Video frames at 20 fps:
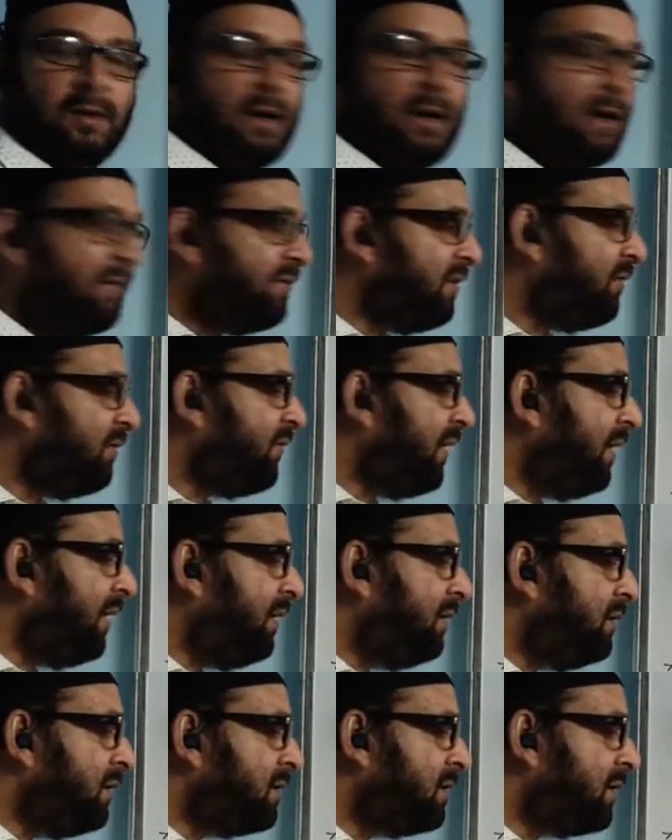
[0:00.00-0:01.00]
After
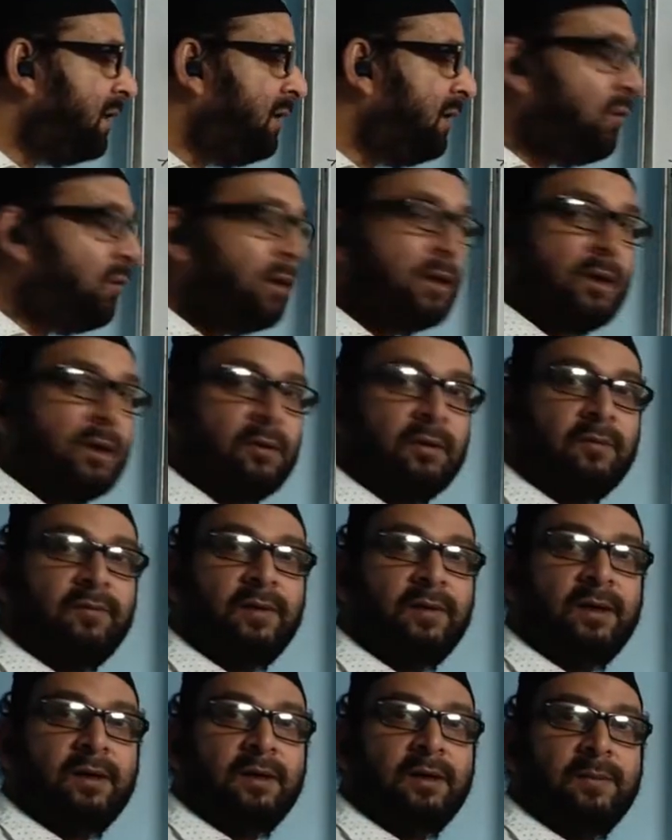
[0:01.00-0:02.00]
finding the answer in watt
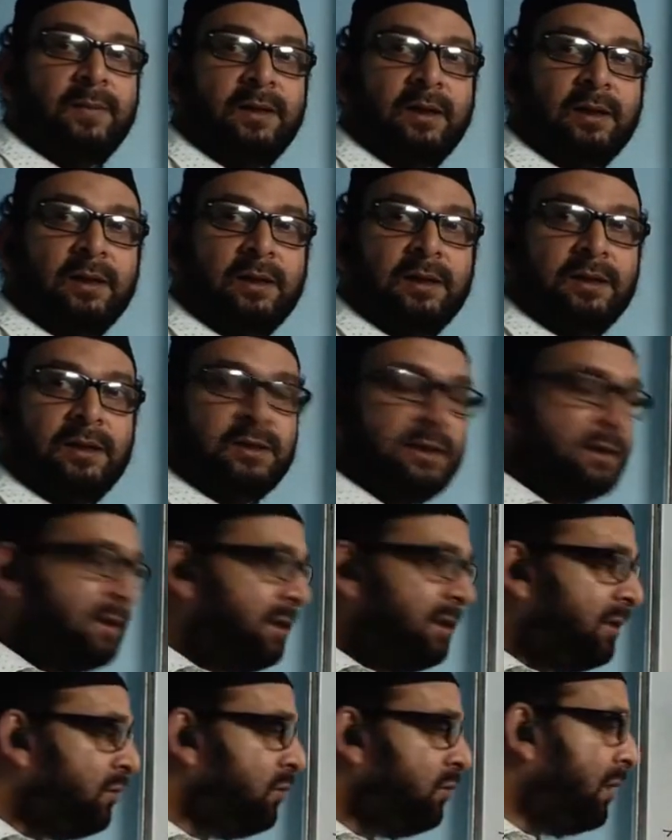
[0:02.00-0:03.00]
hour, we will immediately
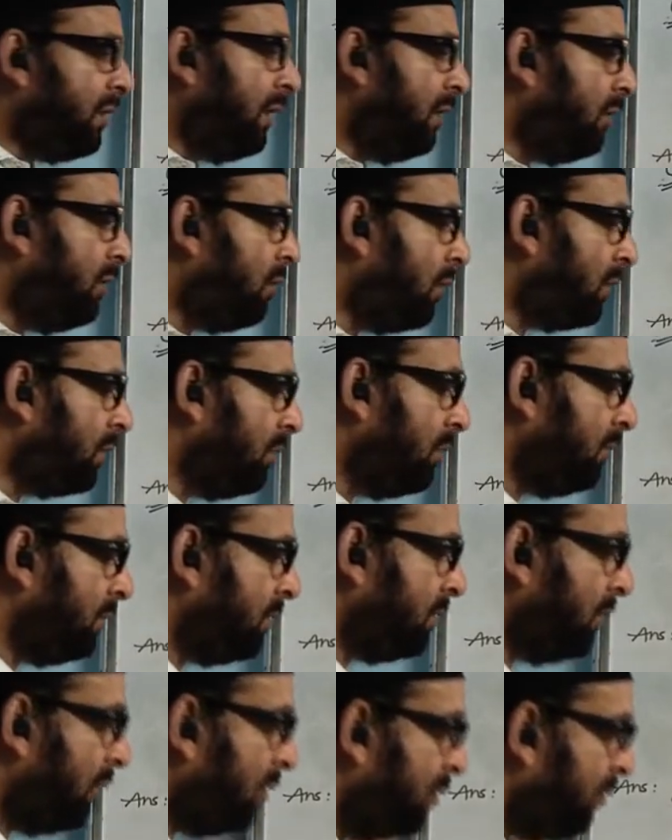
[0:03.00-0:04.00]
change into kilowatt
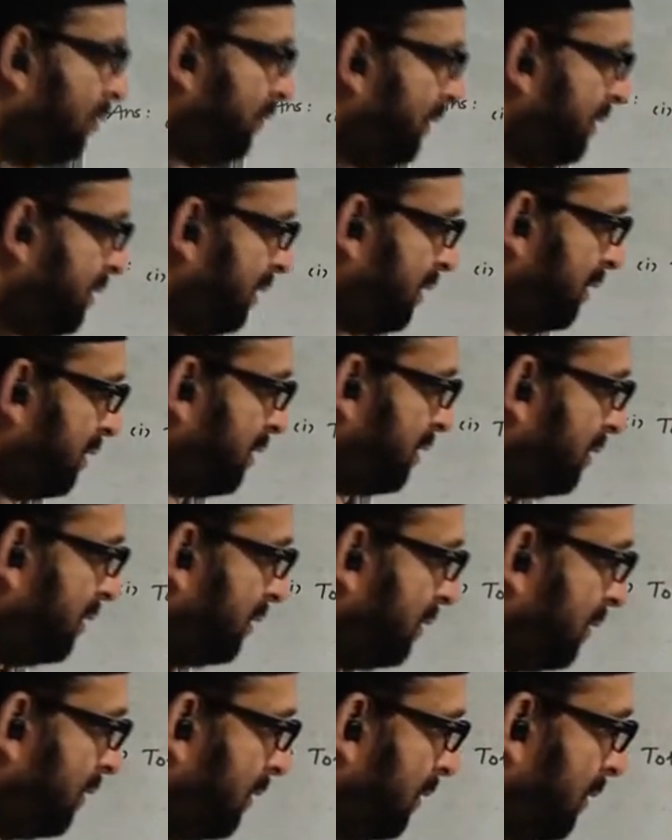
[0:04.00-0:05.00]
hour. How do we change?
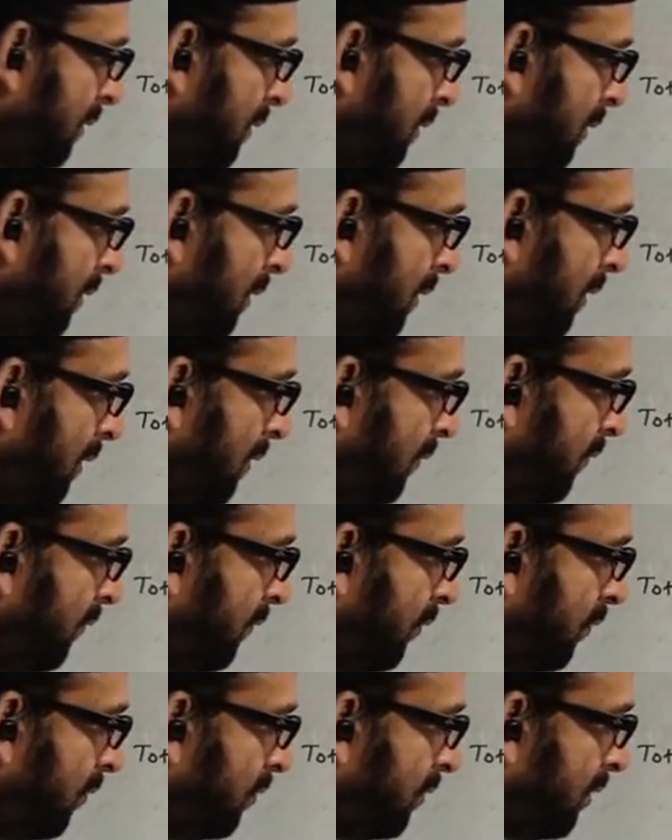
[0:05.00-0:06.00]

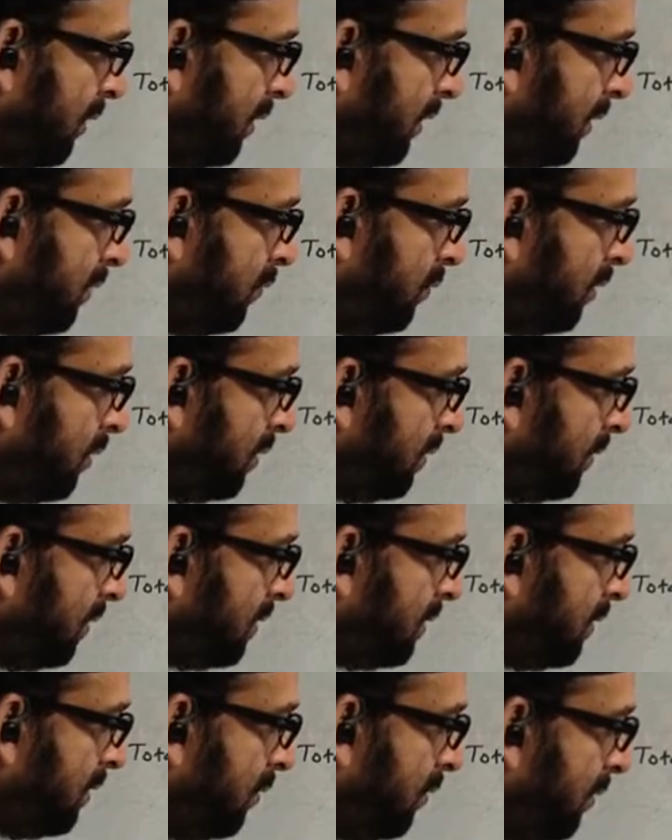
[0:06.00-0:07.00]

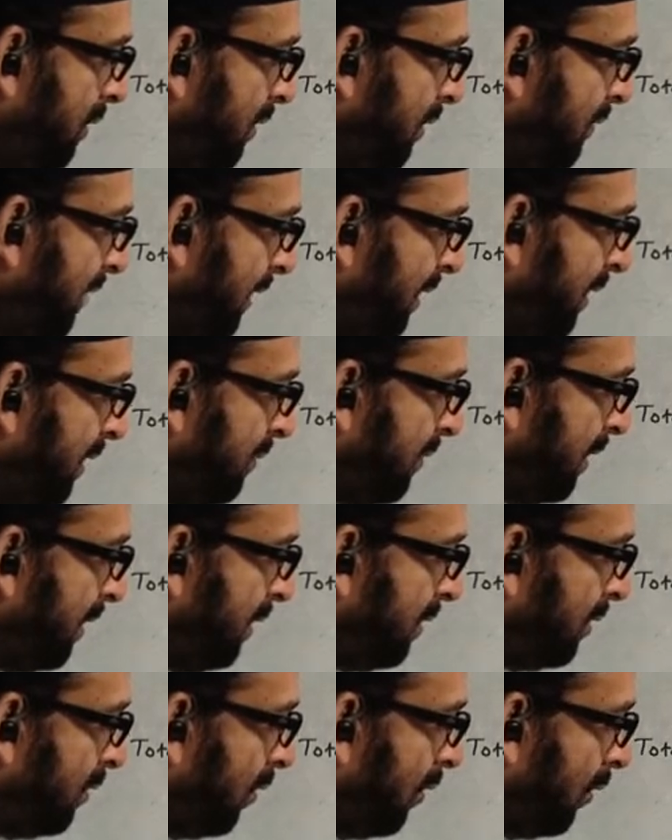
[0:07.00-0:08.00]
43200 divided by
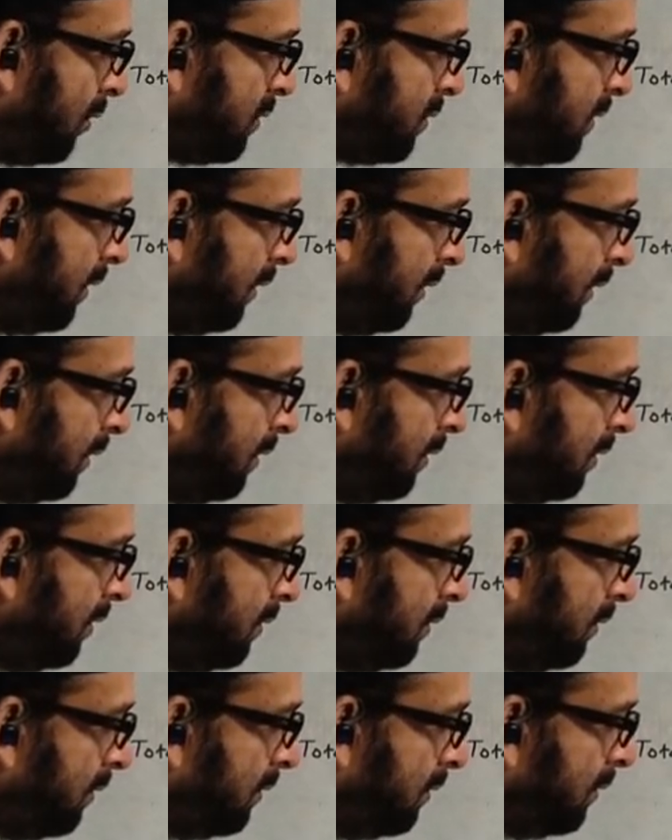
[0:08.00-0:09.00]

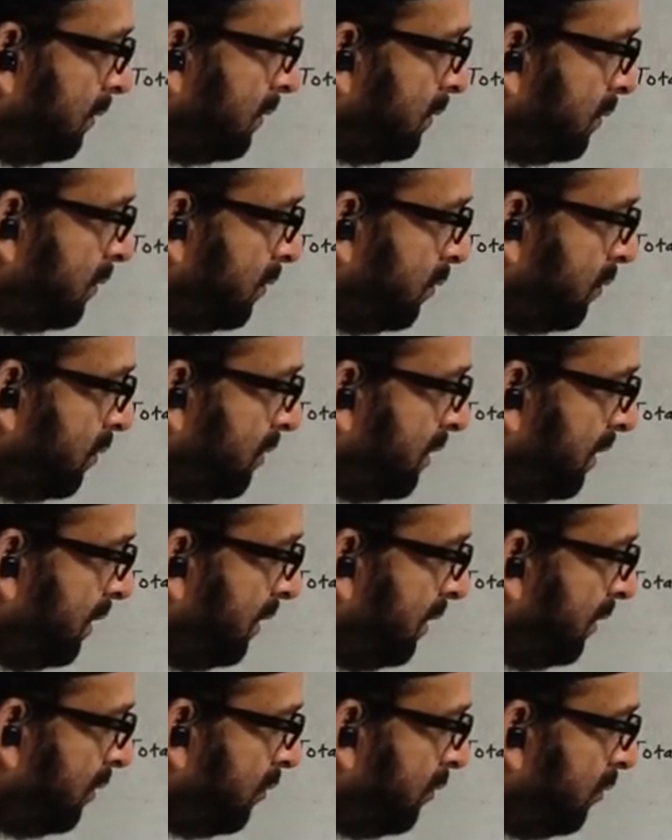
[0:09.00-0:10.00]
1000 to
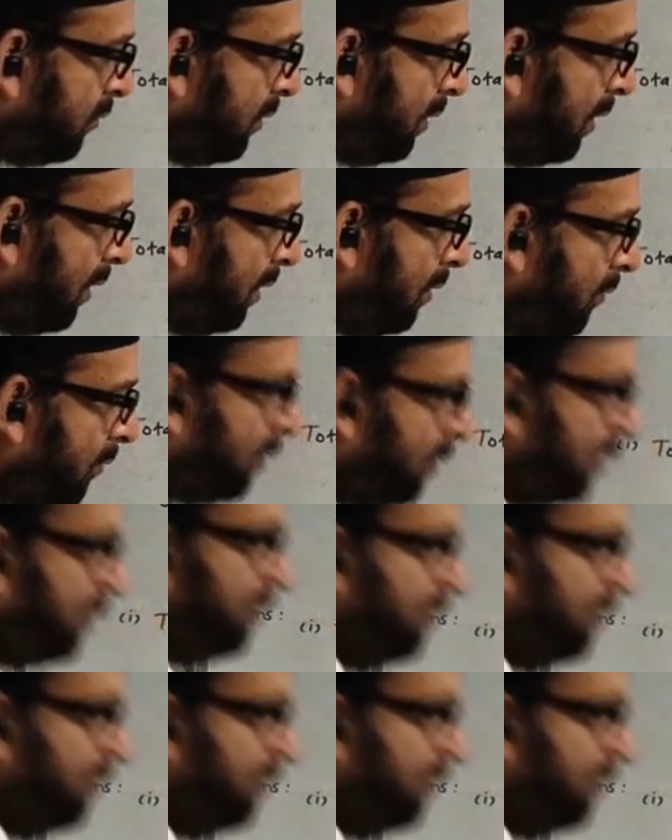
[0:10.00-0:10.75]
change into kilowatt